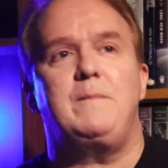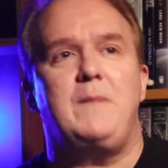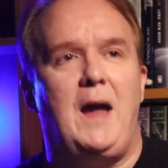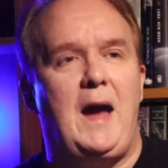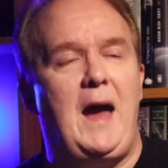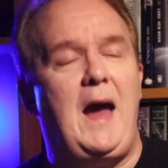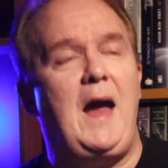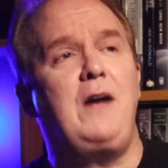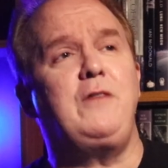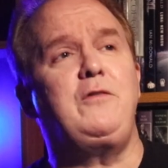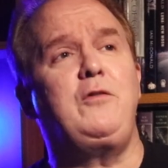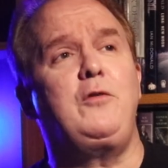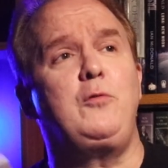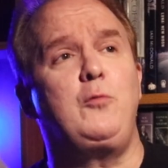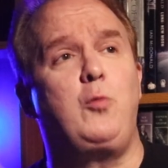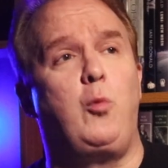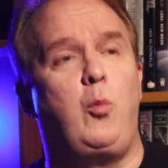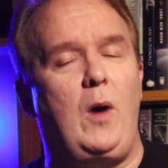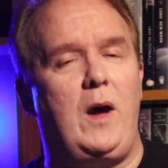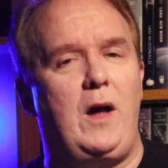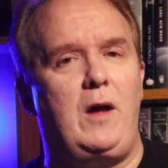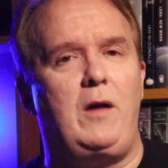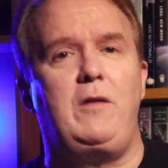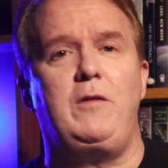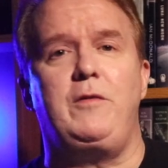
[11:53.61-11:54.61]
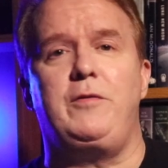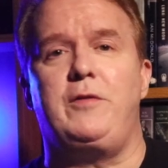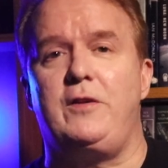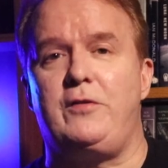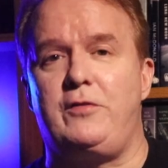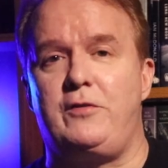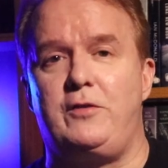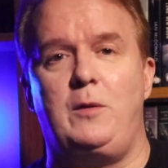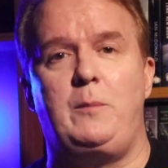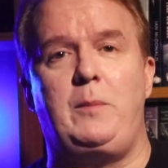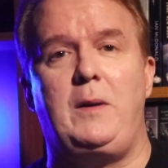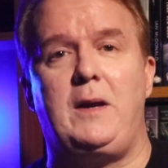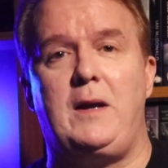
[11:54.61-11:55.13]
handled well, this
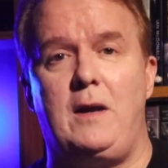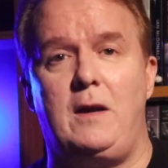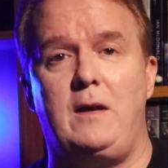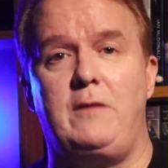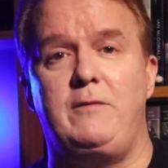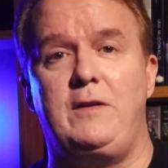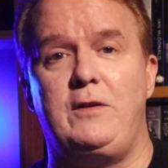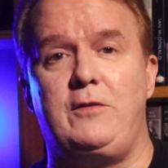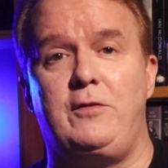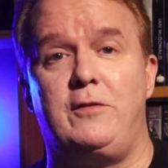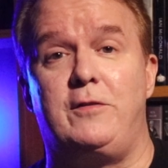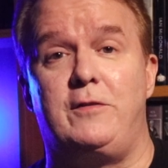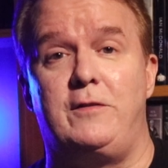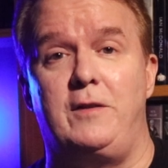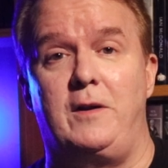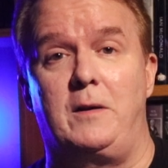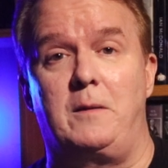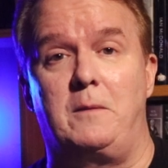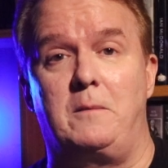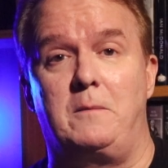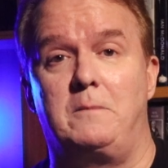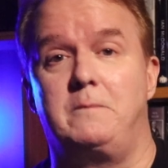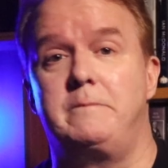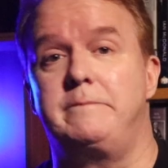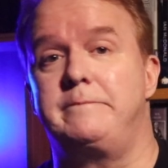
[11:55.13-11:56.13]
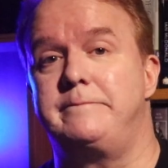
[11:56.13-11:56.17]
could be kind of interesting.